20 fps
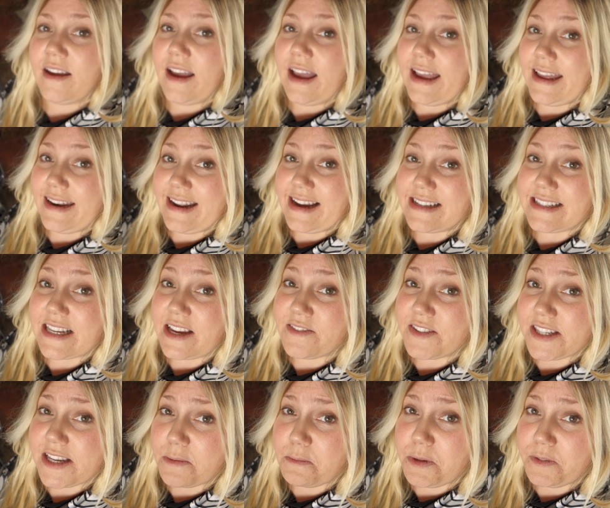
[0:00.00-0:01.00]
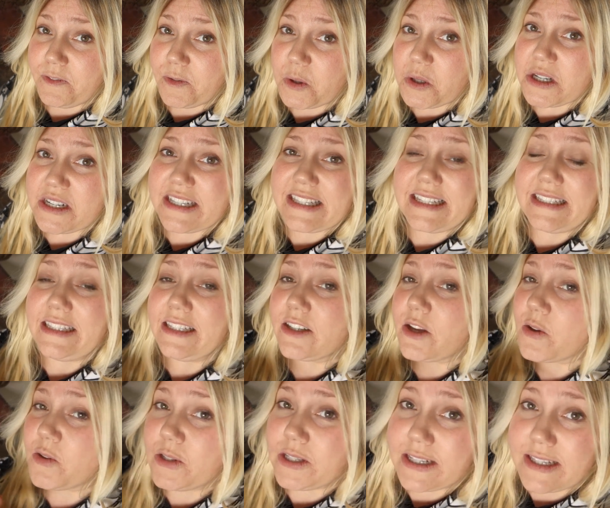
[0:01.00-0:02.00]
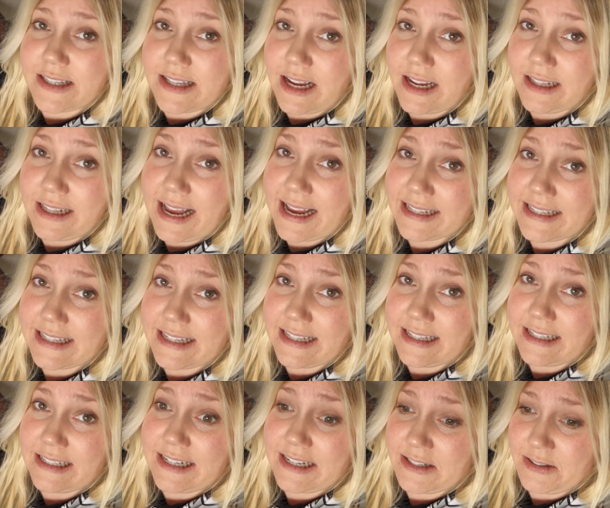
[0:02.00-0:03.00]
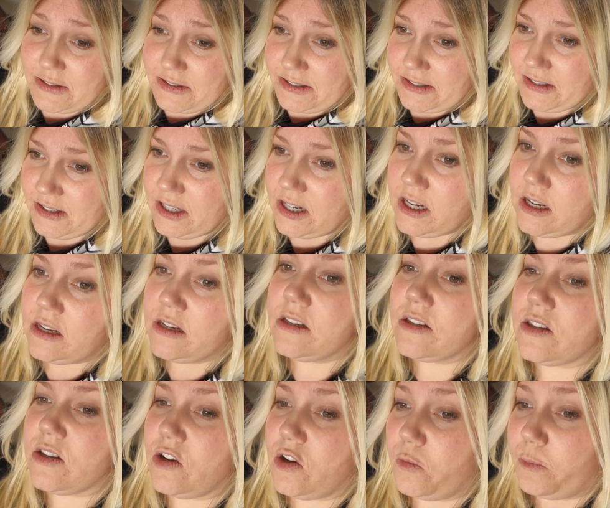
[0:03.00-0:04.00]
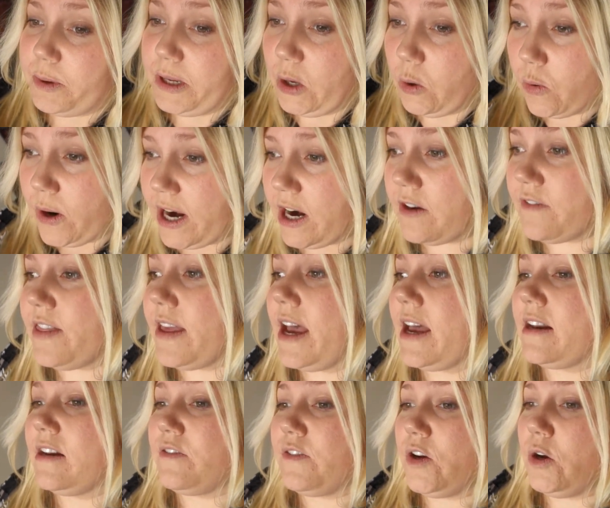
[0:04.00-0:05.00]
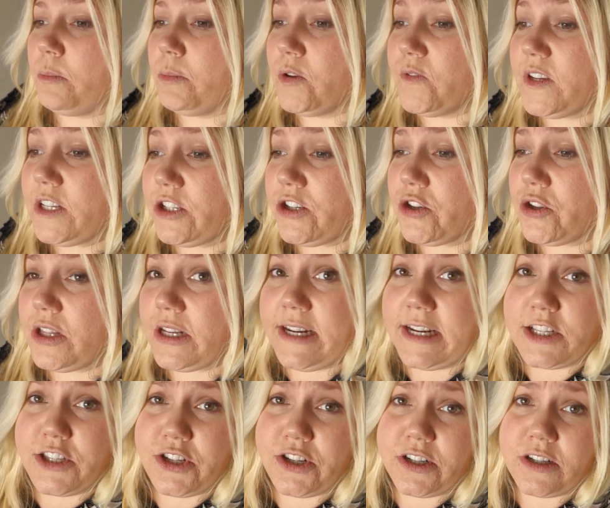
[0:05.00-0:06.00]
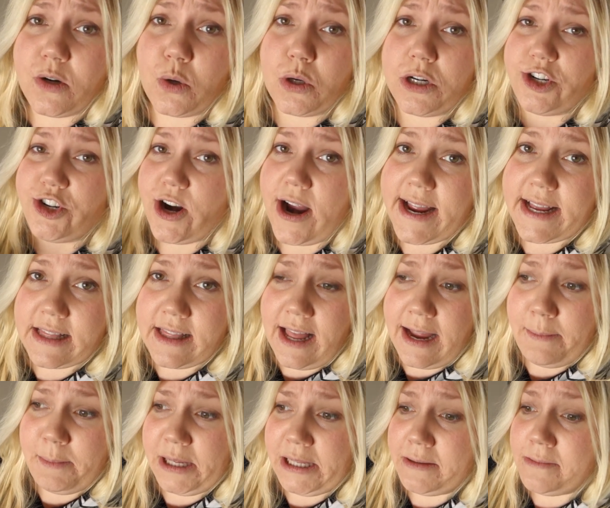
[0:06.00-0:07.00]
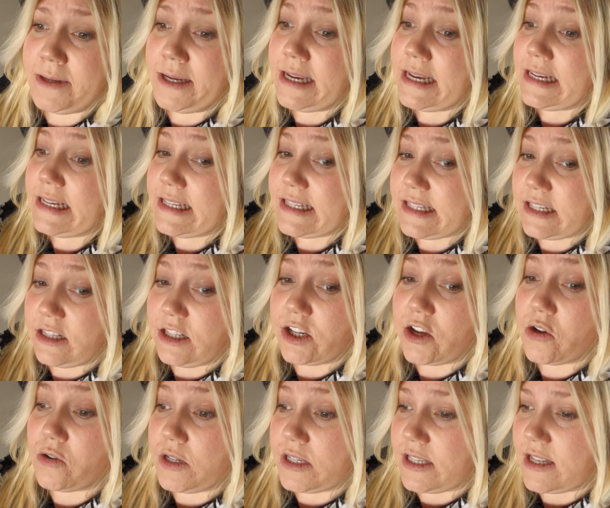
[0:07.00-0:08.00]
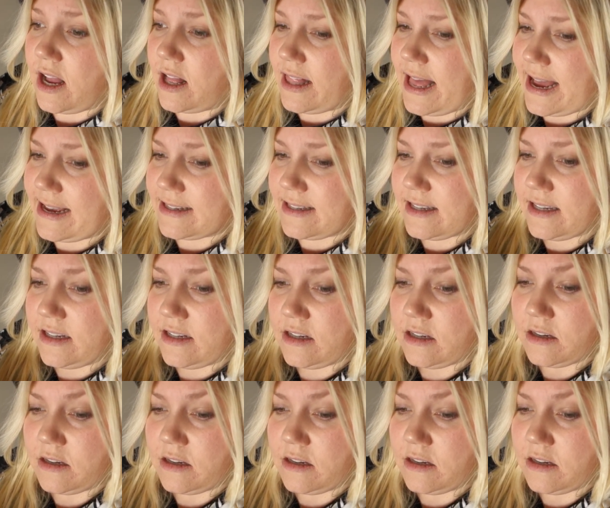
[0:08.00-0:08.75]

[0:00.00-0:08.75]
And as I've said before, silicone does not last in the desert. So be aware of that if you're moving to the desert or dry climate. Silicone does not last.